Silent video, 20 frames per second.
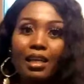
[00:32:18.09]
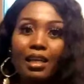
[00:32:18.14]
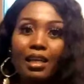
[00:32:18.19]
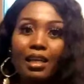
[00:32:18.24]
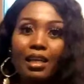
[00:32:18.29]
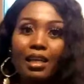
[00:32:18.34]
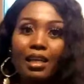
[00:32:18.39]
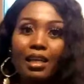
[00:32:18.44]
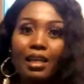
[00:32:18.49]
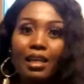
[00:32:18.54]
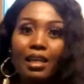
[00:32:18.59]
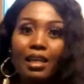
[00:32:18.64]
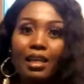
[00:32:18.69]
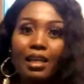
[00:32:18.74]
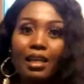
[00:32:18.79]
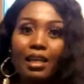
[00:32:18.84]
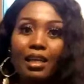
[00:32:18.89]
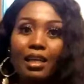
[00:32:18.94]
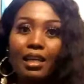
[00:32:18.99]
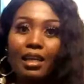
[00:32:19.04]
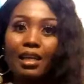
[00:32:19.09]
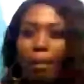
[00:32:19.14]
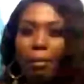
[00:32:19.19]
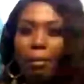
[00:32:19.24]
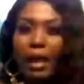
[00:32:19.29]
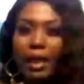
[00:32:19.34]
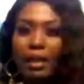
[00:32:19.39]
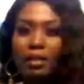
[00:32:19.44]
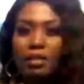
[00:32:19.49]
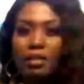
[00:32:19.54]
And of course, there are also
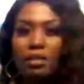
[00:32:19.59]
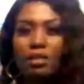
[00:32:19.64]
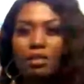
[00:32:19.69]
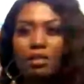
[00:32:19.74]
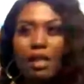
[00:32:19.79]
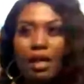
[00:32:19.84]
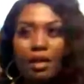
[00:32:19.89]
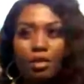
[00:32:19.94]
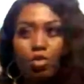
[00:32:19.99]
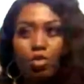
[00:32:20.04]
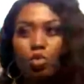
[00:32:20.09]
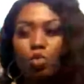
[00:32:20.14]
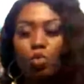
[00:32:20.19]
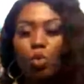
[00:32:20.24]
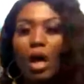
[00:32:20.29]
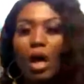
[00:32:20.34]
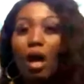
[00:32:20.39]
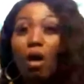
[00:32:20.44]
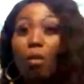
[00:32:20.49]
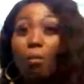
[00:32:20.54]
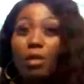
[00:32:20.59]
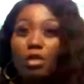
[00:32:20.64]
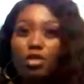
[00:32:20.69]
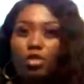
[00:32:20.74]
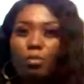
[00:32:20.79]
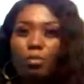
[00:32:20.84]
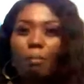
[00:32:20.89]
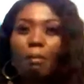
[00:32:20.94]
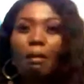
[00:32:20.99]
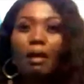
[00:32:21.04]
requirements as to how
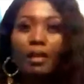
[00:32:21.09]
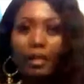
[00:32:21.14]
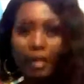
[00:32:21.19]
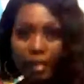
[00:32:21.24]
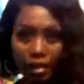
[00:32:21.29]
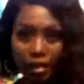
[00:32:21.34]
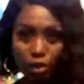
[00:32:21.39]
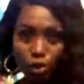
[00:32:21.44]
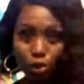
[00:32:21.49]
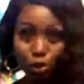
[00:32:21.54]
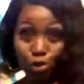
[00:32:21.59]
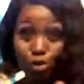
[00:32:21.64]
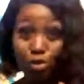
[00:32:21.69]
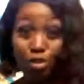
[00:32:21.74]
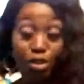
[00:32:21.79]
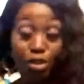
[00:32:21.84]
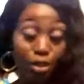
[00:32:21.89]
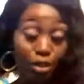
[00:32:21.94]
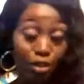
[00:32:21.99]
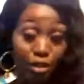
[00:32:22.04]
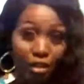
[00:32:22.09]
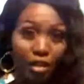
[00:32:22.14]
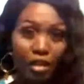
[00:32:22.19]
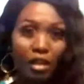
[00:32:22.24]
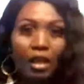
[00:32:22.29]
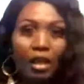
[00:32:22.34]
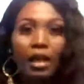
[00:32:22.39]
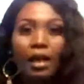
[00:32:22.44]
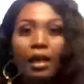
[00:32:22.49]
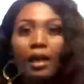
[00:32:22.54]
much money you should earn.
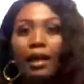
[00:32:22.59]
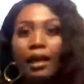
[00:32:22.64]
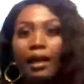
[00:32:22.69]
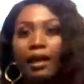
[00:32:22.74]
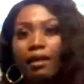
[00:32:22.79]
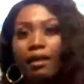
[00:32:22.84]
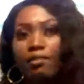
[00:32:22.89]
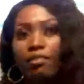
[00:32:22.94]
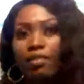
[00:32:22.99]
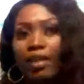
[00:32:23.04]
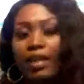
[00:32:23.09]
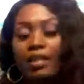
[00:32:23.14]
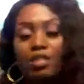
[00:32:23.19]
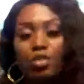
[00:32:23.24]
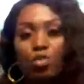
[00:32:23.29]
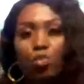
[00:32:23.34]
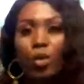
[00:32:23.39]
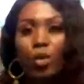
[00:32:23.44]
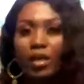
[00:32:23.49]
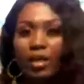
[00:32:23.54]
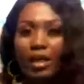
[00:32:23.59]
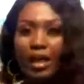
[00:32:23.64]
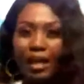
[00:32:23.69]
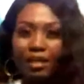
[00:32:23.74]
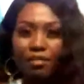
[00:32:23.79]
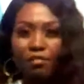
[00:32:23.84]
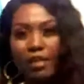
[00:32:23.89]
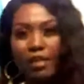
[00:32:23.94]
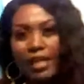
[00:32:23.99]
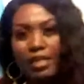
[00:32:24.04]
And that is where the
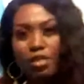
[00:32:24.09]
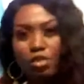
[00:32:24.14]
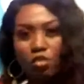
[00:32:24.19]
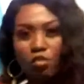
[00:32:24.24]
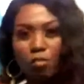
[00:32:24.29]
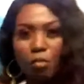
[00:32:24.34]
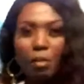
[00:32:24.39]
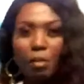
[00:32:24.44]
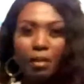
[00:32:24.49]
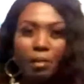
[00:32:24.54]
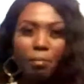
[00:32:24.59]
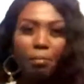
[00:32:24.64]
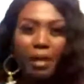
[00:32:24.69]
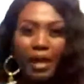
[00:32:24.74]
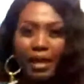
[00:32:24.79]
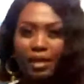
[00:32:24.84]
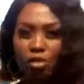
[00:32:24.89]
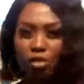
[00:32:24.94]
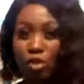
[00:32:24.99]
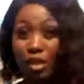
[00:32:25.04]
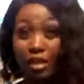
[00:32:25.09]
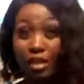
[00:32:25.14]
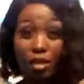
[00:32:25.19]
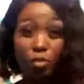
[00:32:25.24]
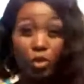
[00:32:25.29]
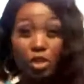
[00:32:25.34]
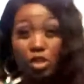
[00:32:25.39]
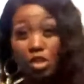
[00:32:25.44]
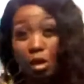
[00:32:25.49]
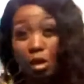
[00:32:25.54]
advice of maybe buying together
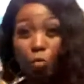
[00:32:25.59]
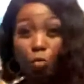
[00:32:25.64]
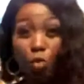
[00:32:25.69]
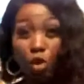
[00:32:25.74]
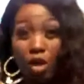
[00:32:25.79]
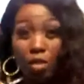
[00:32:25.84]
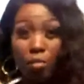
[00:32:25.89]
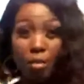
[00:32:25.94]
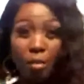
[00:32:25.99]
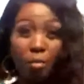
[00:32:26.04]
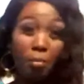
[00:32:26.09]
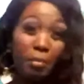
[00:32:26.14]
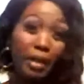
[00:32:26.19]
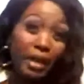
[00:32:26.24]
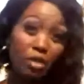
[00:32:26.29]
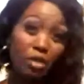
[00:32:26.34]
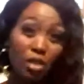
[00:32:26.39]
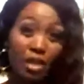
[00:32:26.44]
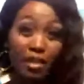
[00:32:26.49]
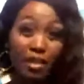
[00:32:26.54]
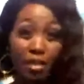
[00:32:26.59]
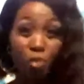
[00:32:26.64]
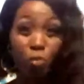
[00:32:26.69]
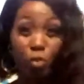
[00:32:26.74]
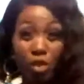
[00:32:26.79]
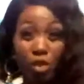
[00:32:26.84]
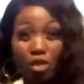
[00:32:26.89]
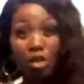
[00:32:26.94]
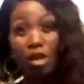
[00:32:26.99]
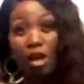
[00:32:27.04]
with someone, maybe buying together
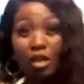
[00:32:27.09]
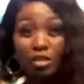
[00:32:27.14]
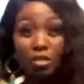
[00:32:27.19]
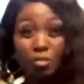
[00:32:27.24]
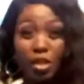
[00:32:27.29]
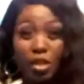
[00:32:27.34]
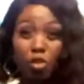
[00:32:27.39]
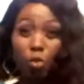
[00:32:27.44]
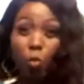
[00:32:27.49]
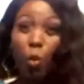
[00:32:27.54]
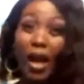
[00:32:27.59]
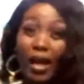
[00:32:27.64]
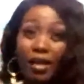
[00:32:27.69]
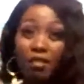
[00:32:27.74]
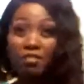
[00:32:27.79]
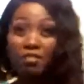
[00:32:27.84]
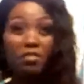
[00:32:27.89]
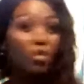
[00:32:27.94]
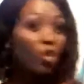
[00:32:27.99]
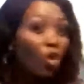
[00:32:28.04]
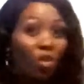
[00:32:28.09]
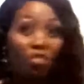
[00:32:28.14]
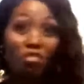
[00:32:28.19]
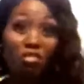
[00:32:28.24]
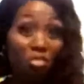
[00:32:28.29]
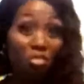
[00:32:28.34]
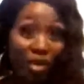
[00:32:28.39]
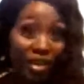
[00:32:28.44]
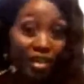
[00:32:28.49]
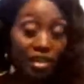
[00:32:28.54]
with your husband, your wife, your
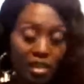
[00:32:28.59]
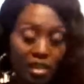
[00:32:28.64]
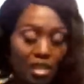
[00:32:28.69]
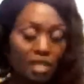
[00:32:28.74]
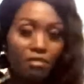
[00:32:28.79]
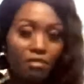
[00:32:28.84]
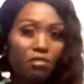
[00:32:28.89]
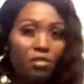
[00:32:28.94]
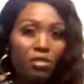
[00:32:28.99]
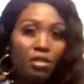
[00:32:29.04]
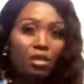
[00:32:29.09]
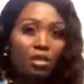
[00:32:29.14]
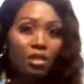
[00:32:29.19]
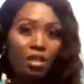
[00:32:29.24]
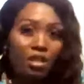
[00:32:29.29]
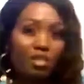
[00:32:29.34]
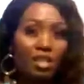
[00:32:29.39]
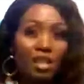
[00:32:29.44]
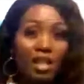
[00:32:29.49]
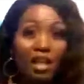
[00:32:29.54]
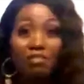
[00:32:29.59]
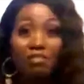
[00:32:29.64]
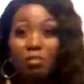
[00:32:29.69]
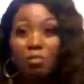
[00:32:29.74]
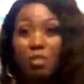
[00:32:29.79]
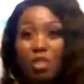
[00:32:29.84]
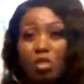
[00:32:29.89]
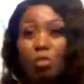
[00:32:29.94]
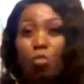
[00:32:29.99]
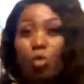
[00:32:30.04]
friend even. It doesn't have to
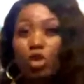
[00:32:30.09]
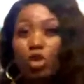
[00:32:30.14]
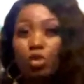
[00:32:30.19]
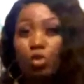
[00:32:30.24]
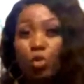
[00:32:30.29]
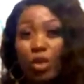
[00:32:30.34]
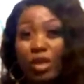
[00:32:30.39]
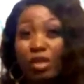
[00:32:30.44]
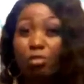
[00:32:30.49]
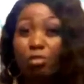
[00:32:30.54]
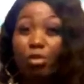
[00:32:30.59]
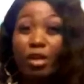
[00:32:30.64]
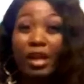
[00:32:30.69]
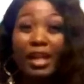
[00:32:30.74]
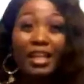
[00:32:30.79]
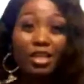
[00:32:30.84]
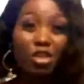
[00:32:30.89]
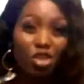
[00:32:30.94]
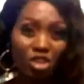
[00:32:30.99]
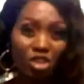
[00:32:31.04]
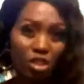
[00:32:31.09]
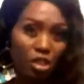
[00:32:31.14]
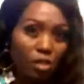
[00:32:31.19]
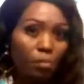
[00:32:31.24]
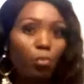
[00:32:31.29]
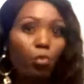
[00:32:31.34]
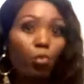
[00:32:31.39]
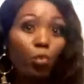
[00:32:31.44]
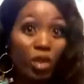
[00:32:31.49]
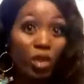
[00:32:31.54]
be someone you're in a
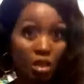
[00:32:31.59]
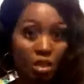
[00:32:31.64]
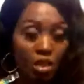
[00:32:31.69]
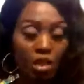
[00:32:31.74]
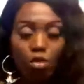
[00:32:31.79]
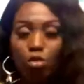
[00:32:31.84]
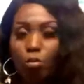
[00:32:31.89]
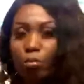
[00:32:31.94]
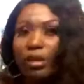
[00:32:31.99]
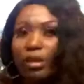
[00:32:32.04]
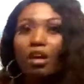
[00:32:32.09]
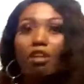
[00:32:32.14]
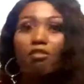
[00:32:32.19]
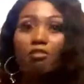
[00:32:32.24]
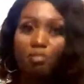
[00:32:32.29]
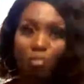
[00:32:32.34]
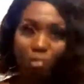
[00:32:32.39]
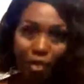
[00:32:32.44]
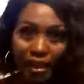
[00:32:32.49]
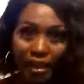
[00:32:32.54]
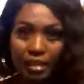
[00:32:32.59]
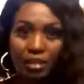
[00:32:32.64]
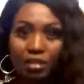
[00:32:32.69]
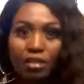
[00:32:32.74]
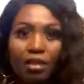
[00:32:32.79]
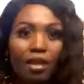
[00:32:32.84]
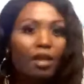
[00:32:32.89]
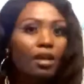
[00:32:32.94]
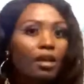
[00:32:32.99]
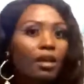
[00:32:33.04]
relationship with. It could be a friend,
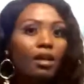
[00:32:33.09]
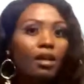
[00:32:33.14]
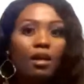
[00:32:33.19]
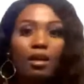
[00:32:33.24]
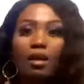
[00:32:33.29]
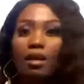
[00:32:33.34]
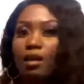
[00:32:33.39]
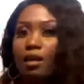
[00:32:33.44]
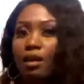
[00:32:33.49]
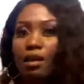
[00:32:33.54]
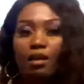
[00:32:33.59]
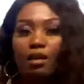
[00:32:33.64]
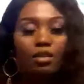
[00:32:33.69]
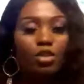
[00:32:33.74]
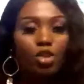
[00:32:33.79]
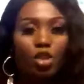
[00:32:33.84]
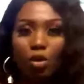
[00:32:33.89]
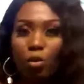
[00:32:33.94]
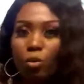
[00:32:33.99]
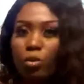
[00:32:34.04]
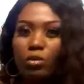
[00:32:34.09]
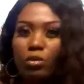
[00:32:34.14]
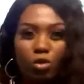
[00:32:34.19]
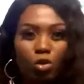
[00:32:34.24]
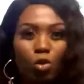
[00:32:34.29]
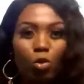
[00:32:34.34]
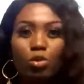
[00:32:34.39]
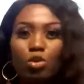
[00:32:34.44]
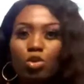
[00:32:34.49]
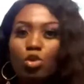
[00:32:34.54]
you know.
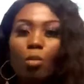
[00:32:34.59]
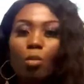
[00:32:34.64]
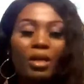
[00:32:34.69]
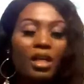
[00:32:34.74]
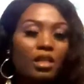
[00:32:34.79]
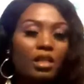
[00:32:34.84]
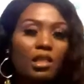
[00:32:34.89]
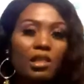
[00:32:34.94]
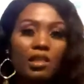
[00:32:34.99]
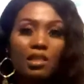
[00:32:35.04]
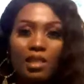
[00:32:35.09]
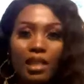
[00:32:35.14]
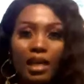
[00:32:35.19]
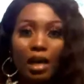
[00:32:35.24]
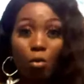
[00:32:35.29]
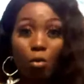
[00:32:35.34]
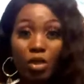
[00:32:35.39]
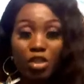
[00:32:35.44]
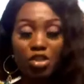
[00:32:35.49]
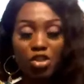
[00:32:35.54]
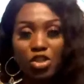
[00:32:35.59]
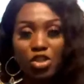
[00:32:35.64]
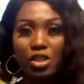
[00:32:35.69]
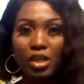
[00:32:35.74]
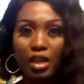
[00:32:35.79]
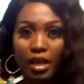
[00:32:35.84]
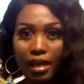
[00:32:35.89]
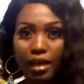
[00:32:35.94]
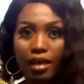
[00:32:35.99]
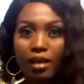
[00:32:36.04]
So many things that I want to
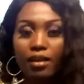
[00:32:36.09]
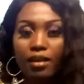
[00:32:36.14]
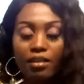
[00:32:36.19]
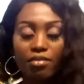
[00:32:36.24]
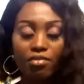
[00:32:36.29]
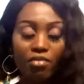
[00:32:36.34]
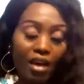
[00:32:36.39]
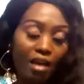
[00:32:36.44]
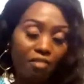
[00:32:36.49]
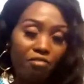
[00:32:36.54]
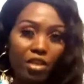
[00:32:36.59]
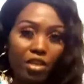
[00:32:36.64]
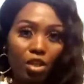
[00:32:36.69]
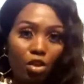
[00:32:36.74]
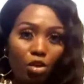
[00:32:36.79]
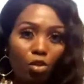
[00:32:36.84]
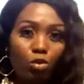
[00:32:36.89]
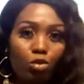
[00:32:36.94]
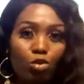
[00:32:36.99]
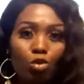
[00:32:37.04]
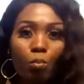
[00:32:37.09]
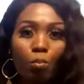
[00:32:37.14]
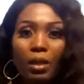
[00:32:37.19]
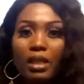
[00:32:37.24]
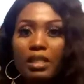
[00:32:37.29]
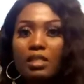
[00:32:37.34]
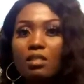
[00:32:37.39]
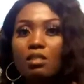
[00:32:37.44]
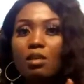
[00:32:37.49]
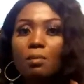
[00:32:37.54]
share in that video. So
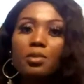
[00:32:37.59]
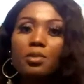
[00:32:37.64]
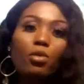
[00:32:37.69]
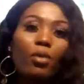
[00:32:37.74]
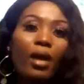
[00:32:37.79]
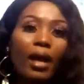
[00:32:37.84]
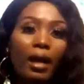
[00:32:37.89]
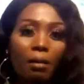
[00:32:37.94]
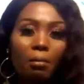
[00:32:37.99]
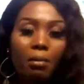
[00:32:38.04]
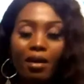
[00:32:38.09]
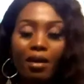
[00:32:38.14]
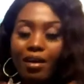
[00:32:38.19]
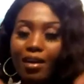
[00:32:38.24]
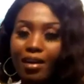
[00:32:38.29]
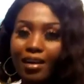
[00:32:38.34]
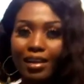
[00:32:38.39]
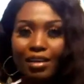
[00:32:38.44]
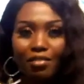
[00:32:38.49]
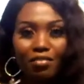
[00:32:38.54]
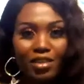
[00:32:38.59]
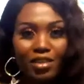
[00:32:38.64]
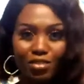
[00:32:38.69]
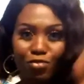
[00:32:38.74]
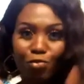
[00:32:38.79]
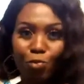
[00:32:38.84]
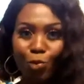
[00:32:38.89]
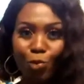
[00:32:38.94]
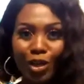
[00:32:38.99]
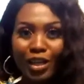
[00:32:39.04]
please subscribe. Give
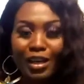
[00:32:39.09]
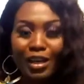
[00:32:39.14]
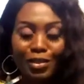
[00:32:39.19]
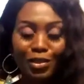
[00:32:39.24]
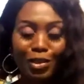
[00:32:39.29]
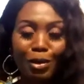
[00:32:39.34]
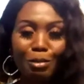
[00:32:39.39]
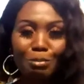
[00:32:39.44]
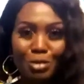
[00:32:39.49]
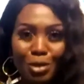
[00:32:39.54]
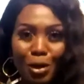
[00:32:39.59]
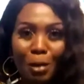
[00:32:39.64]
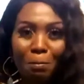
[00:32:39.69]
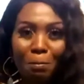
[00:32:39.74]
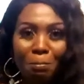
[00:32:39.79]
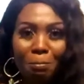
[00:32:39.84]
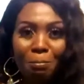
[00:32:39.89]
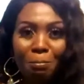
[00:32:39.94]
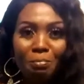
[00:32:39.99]
this one a thumbs up.